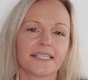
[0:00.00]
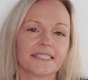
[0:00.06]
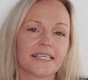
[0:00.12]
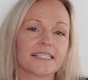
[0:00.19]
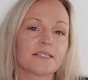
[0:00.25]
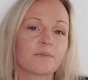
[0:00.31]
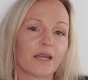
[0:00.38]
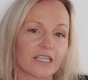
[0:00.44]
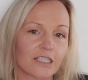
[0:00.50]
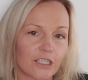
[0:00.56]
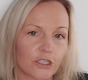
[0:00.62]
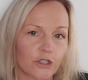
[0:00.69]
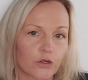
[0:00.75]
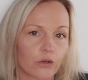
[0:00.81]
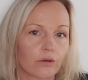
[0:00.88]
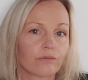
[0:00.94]
is especially
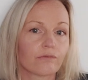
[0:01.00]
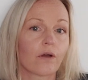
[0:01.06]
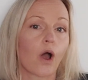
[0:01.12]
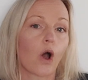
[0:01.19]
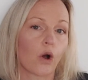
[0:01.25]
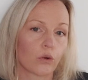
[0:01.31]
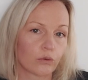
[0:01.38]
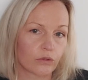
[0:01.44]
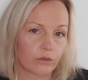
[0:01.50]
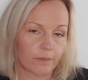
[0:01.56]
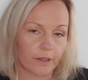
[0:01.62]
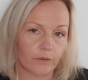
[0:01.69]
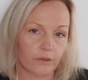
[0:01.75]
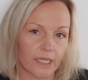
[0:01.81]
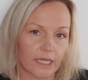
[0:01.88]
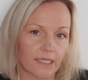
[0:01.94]
true for older
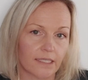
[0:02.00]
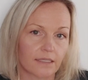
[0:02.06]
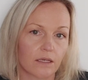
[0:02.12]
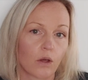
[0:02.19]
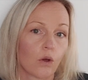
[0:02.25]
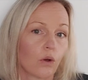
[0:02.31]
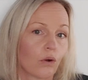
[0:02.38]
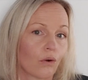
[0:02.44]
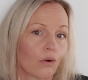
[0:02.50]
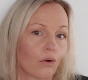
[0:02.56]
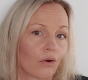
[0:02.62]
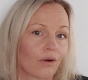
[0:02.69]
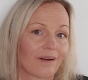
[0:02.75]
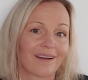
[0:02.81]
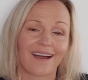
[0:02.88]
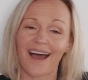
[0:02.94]
buildings,
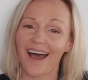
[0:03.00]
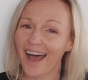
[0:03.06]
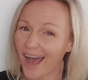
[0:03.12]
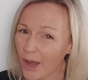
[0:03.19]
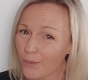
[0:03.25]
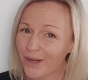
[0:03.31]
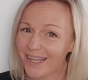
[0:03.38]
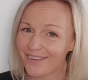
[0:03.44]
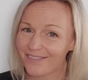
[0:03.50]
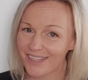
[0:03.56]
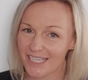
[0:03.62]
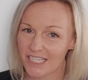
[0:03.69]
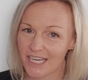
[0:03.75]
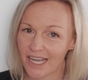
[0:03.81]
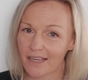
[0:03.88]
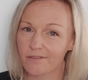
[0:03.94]
or I would even
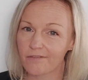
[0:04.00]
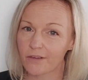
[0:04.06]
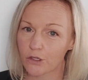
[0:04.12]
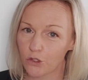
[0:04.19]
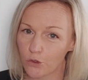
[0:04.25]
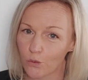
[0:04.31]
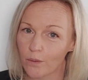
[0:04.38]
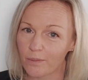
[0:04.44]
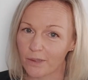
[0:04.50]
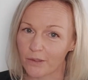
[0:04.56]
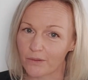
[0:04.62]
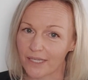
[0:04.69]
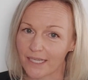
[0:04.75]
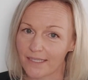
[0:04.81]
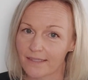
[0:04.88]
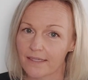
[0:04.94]
check for newer
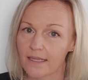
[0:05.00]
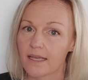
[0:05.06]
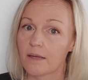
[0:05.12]
buildings.